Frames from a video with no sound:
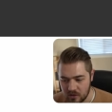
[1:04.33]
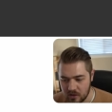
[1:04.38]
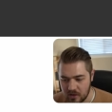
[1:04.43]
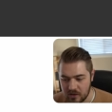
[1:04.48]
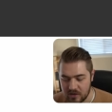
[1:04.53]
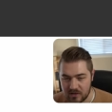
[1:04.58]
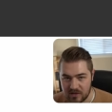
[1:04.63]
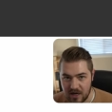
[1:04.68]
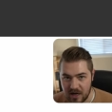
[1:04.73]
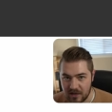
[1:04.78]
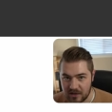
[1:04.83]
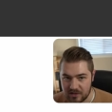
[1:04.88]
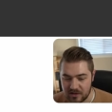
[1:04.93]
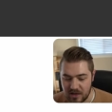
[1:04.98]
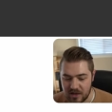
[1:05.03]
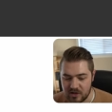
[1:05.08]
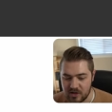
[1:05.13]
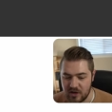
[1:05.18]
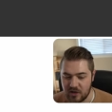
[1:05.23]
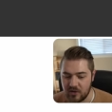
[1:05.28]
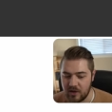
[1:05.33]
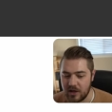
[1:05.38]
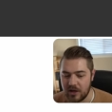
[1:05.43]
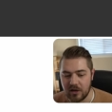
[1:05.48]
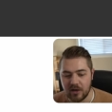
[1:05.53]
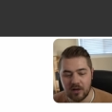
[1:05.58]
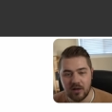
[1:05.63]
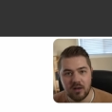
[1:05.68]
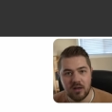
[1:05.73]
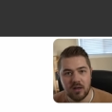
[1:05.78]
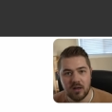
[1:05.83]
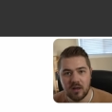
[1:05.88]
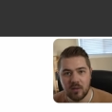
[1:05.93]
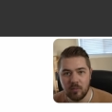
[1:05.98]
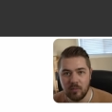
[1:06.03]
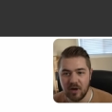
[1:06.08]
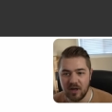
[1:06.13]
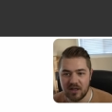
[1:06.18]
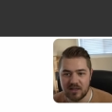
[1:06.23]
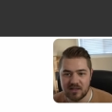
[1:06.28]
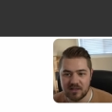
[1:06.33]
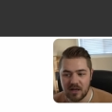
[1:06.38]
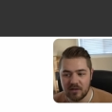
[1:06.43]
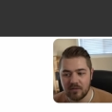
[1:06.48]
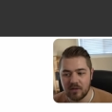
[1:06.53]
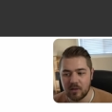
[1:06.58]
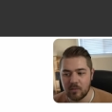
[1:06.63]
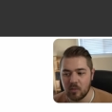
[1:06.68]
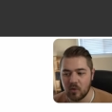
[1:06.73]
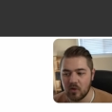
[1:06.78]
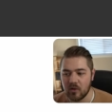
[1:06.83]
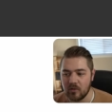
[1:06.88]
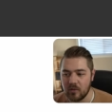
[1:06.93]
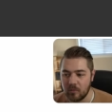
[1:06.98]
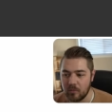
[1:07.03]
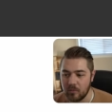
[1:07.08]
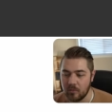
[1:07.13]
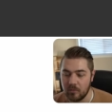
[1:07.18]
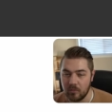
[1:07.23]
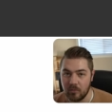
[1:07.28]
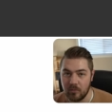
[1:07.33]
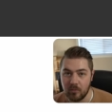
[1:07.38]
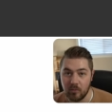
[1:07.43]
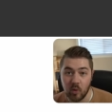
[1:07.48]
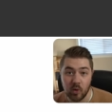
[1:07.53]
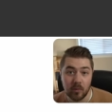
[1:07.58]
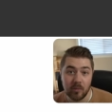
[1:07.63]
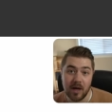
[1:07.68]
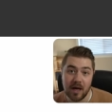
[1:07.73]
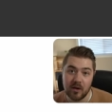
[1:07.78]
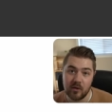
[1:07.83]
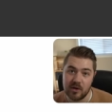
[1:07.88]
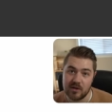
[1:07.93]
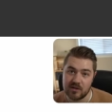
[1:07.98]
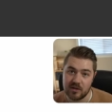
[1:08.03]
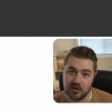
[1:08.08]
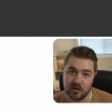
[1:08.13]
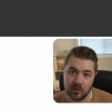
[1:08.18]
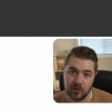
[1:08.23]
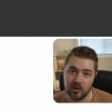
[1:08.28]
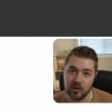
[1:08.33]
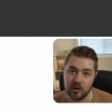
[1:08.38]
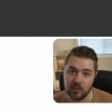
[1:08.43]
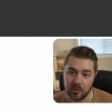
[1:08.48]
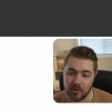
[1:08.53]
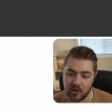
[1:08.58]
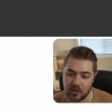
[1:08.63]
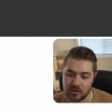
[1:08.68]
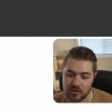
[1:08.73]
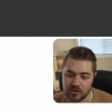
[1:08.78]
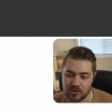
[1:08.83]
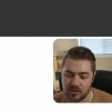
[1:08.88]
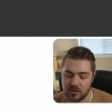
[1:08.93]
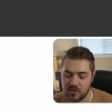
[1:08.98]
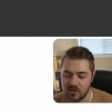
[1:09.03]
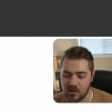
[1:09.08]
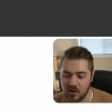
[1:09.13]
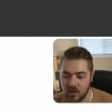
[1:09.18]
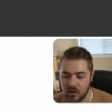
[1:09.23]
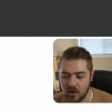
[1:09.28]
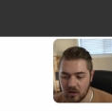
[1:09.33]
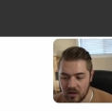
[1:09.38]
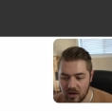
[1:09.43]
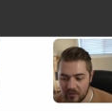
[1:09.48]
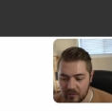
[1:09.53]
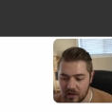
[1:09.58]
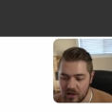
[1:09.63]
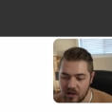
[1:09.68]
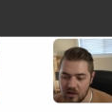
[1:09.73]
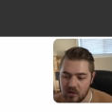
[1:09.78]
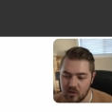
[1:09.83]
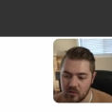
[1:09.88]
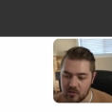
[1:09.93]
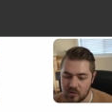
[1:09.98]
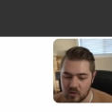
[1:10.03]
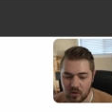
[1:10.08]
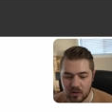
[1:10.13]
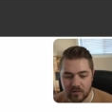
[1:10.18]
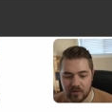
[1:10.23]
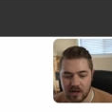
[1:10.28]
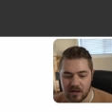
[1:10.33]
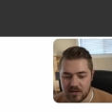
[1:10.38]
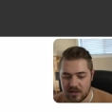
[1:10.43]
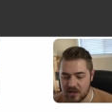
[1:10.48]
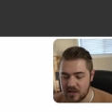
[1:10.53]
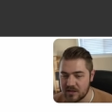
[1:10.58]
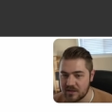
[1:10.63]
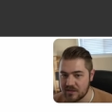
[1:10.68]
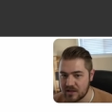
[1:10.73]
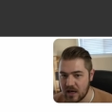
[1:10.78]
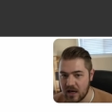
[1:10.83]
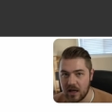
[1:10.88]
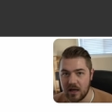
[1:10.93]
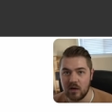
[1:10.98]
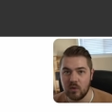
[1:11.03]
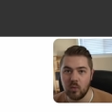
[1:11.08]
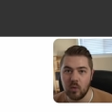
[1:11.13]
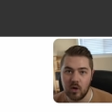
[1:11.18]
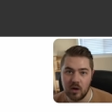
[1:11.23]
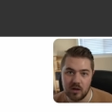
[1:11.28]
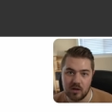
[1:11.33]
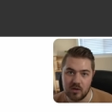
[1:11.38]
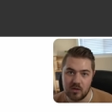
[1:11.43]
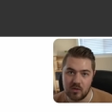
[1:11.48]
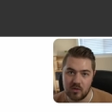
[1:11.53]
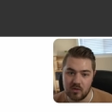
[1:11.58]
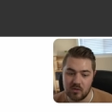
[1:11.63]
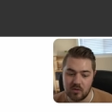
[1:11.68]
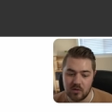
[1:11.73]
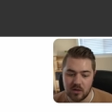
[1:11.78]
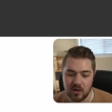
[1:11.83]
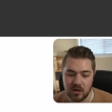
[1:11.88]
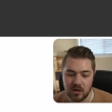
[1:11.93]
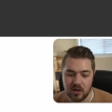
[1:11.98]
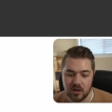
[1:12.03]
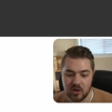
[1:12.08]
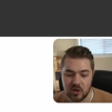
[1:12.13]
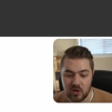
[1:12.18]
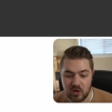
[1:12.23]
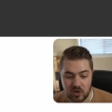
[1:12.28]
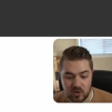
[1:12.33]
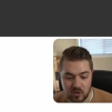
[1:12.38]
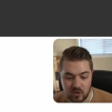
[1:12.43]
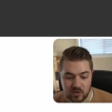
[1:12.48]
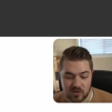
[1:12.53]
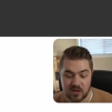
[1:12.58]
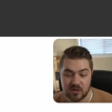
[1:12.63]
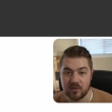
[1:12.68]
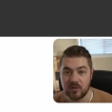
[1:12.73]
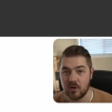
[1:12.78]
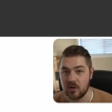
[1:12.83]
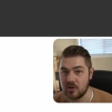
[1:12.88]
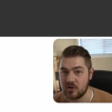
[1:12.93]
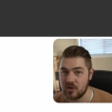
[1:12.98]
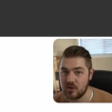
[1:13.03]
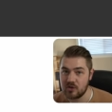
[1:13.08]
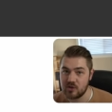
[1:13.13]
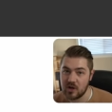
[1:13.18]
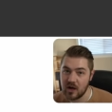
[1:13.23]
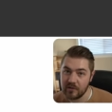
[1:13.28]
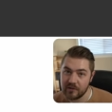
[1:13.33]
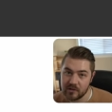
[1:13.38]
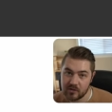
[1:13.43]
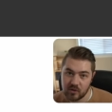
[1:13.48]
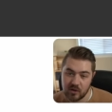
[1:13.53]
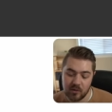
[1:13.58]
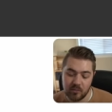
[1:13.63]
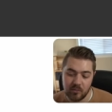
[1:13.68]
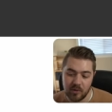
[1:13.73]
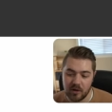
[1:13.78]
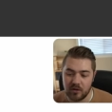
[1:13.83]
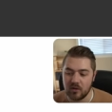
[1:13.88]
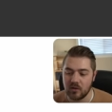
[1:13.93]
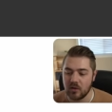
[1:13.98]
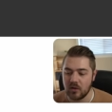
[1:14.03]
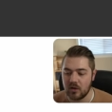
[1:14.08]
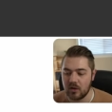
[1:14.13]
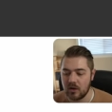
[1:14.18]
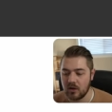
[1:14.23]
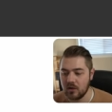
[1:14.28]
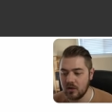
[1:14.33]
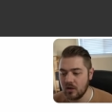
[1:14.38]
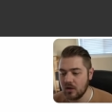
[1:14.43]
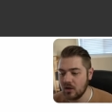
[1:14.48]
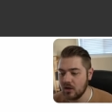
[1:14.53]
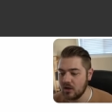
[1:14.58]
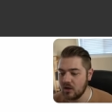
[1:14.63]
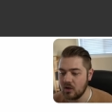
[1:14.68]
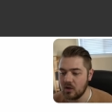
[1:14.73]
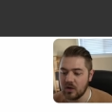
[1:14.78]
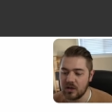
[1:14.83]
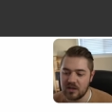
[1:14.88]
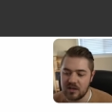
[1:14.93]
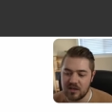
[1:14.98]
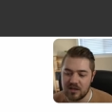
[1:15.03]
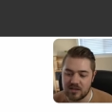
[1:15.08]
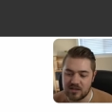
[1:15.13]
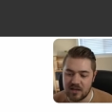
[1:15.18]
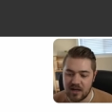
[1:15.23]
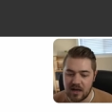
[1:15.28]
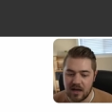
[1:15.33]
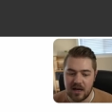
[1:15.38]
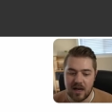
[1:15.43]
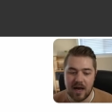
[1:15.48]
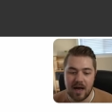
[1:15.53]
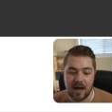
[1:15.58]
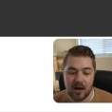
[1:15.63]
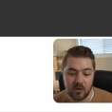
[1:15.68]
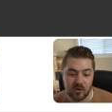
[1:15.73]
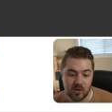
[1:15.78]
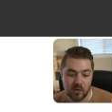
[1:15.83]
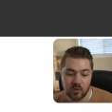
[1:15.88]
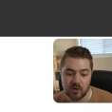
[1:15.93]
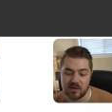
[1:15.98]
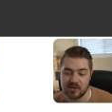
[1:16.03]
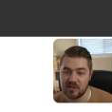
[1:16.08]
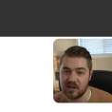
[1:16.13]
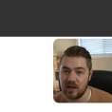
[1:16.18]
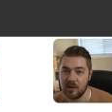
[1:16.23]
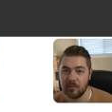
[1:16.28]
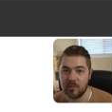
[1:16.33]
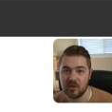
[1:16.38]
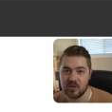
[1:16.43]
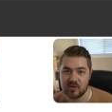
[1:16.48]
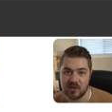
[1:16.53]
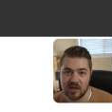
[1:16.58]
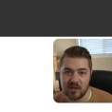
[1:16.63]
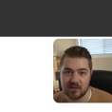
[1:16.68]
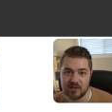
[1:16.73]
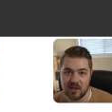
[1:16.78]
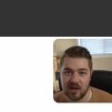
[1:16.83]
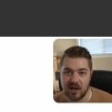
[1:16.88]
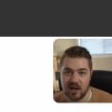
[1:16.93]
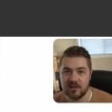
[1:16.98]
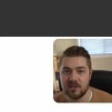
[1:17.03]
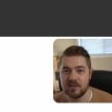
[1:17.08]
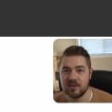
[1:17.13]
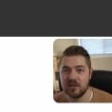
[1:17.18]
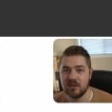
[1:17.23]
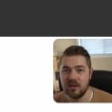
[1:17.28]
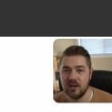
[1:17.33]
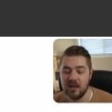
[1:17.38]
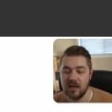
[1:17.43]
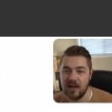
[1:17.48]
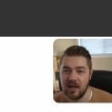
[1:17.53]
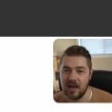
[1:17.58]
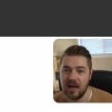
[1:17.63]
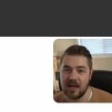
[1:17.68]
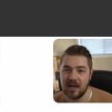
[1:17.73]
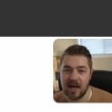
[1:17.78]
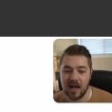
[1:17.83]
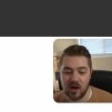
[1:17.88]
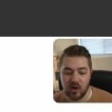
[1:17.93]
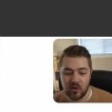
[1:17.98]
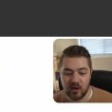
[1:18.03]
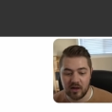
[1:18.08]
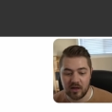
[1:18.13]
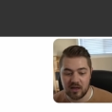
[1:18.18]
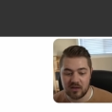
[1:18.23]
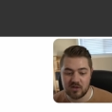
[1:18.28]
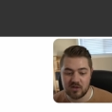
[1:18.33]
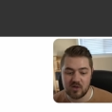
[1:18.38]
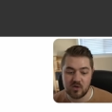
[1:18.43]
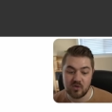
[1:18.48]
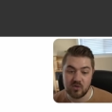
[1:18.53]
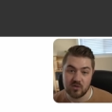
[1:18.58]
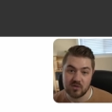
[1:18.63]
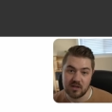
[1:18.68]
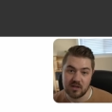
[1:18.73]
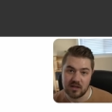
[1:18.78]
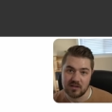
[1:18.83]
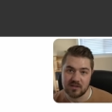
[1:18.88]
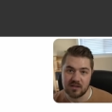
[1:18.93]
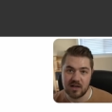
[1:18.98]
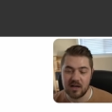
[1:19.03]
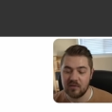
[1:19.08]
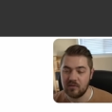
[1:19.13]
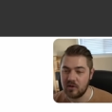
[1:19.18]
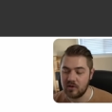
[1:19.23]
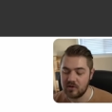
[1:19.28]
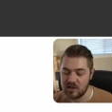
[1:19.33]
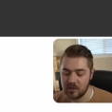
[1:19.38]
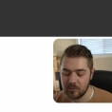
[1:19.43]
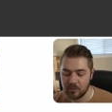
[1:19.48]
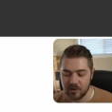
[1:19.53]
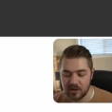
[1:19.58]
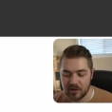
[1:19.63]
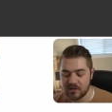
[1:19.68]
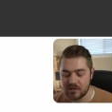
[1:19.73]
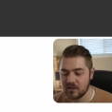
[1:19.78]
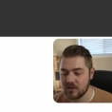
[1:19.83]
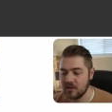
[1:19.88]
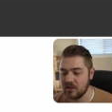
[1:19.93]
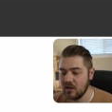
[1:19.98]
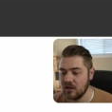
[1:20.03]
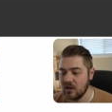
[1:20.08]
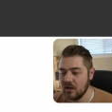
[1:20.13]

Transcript: a static site generator, but it's definitely more of a more batteries included approach. So Eleventy, you sort of get to decide what you use as far as your JavaScript bundler. You get to decide how you want to set up your CSS and how that gets used inside of your templates.